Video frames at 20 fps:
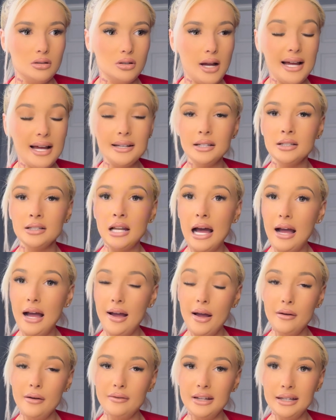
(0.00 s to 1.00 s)
I did not
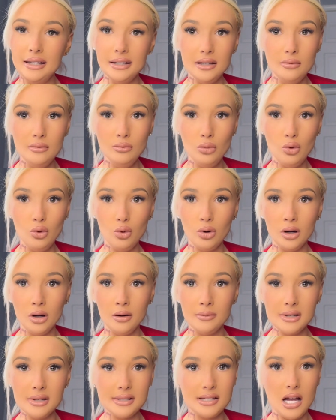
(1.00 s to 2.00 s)
have any more
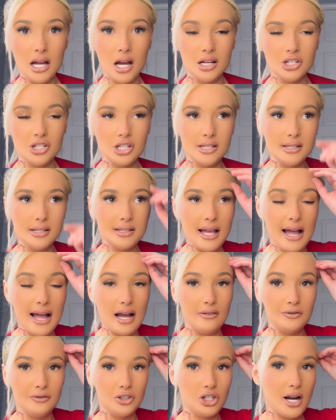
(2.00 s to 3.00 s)
massages
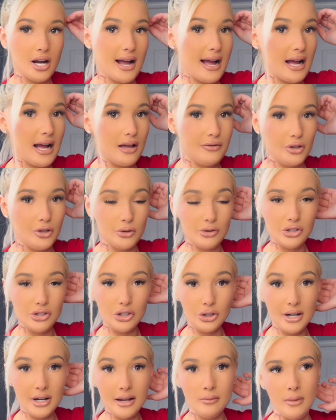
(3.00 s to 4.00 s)
after I had those
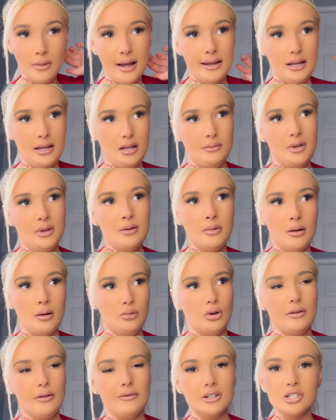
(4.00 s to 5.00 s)
3 in Miami. My
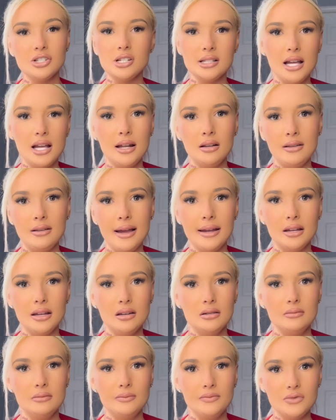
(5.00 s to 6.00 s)
boyfriend just kind of like
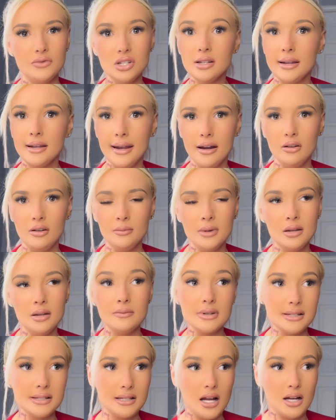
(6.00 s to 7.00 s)
took care of me and
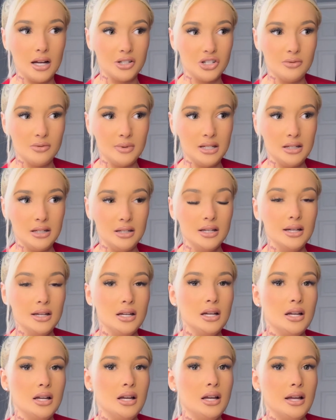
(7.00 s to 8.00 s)
massaged me,
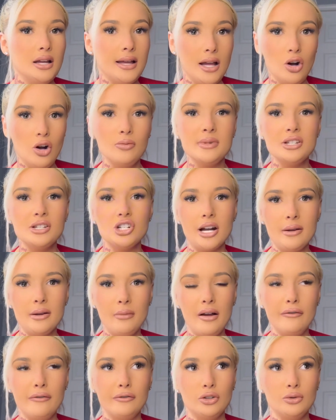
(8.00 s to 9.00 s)
helped me drain
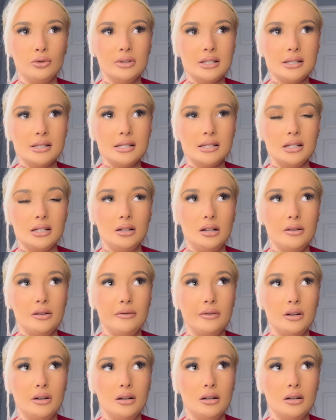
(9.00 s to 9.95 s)
my fluid and stuff.